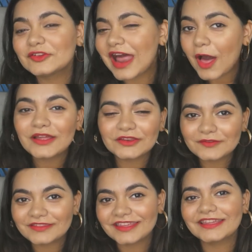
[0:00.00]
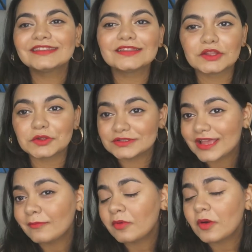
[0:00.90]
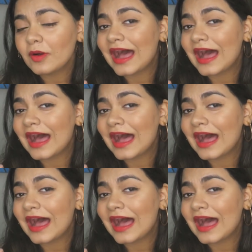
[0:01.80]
So now that you've seen the demo,